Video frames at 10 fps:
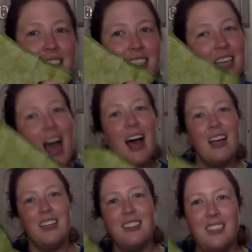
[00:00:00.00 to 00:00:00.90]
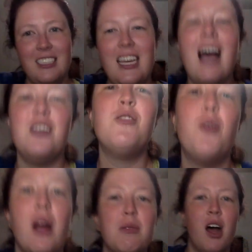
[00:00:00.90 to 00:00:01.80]
Yeah, you know
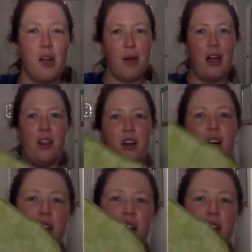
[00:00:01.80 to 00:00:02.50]
what I'm talking about, Heather.